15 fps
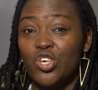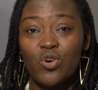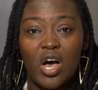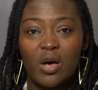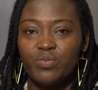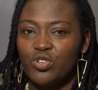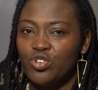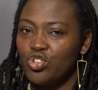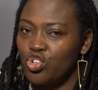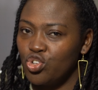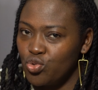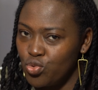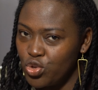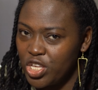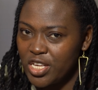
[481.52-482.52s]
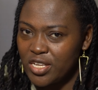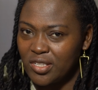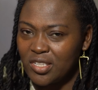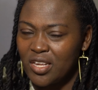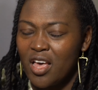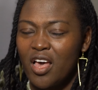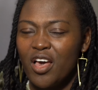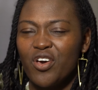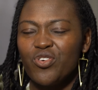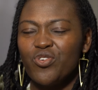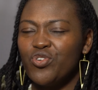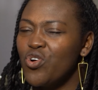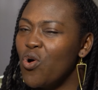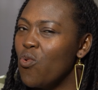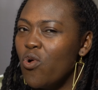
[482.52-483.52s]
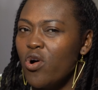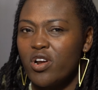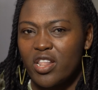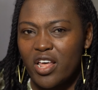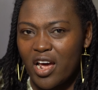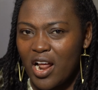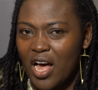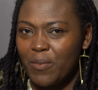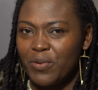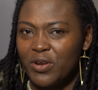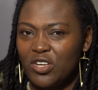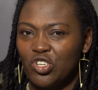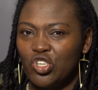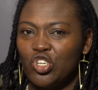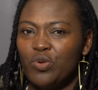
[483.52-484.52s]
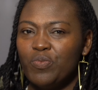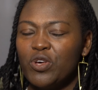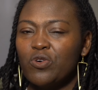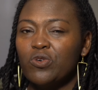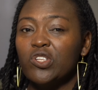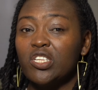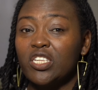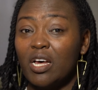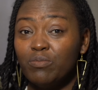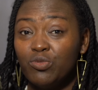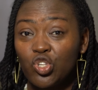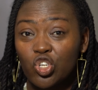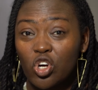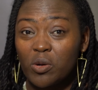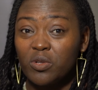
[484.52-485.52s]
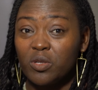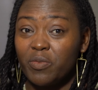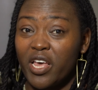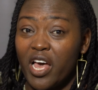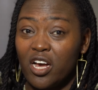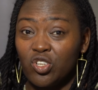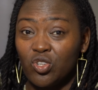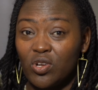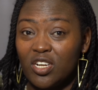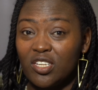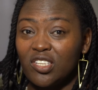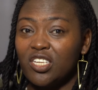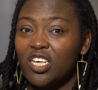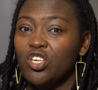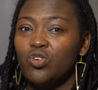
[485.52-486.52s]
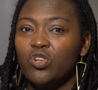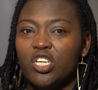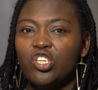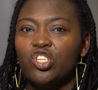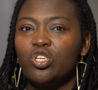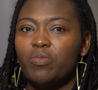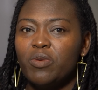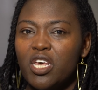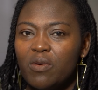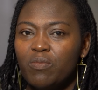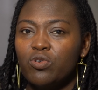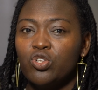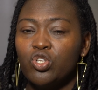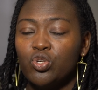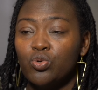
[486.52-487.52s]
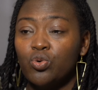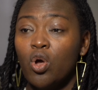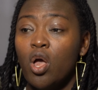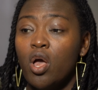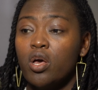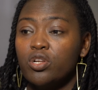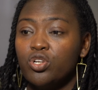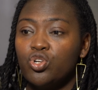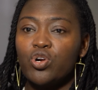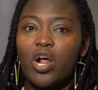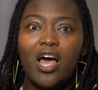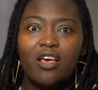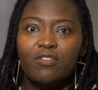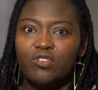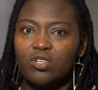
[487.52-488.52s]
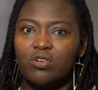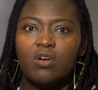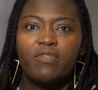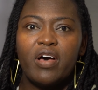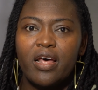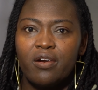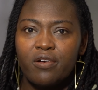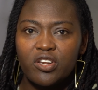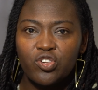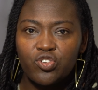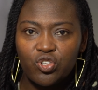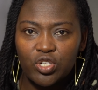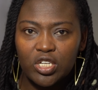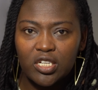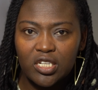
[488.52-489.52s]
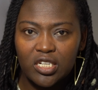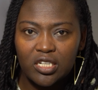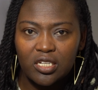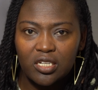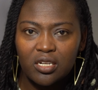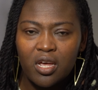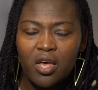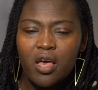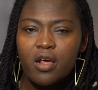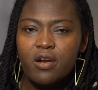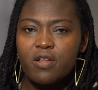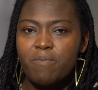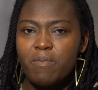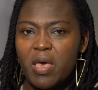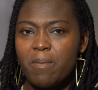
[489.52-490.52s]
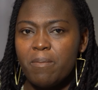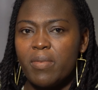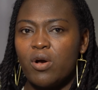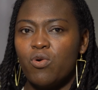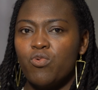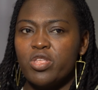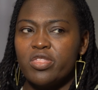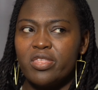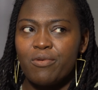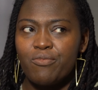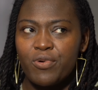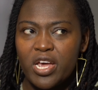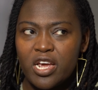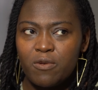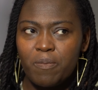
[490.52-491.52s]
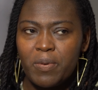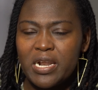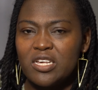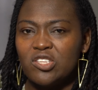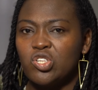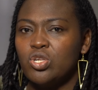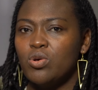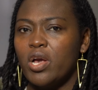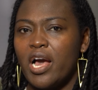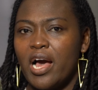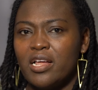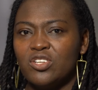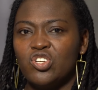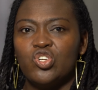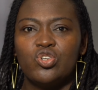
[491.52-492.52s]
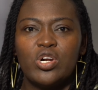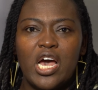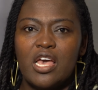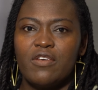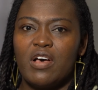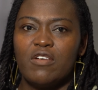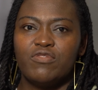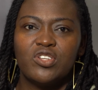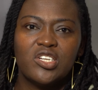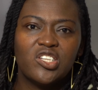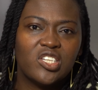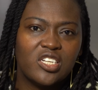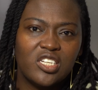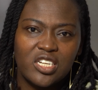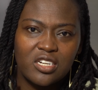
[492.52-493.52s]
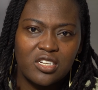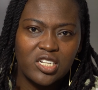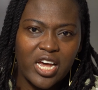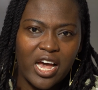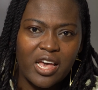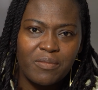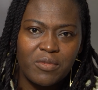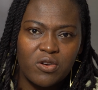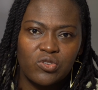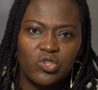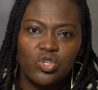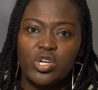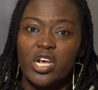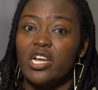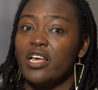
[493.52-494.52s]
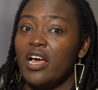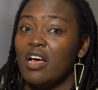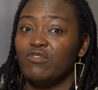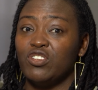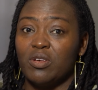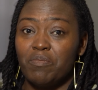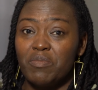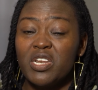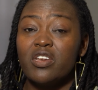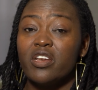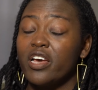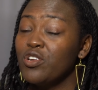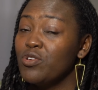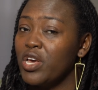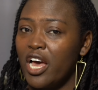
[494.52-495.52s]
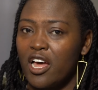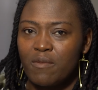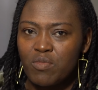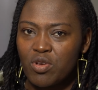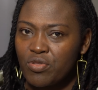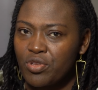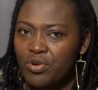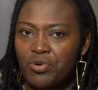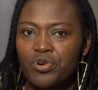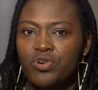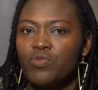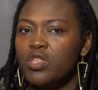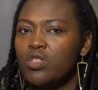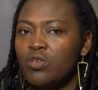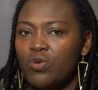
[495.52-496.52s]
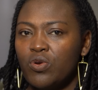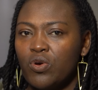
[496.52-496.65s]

you up to 2 years. You don't want that happening to you, because some jobs may actually say you need to be able to drive sort of unrestricted. Remember, with the red plates, you can't drive after a certain time in Australia. After midnight, you can't be on the road with,